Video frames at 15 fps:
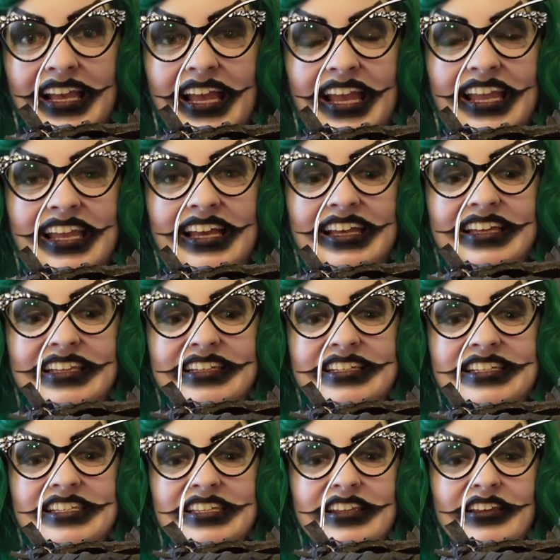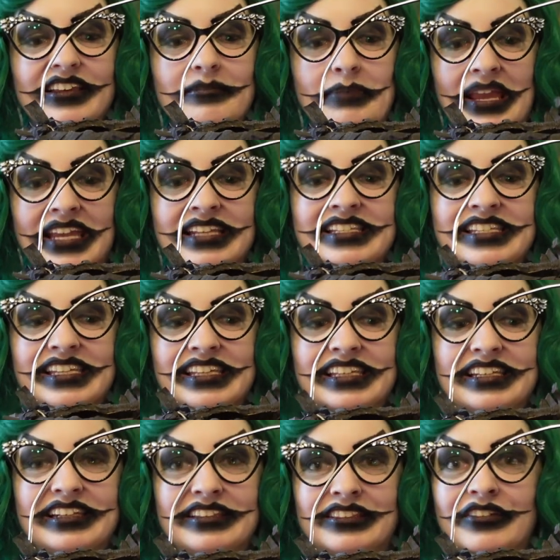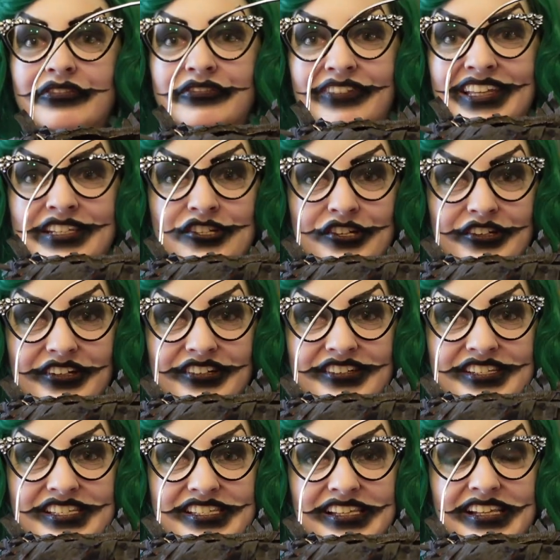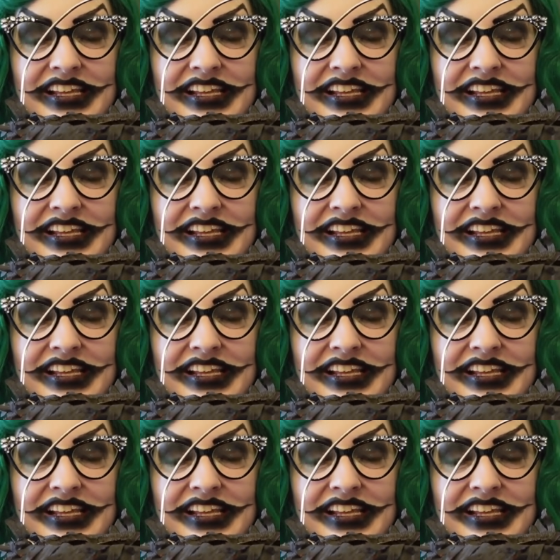and painted the features.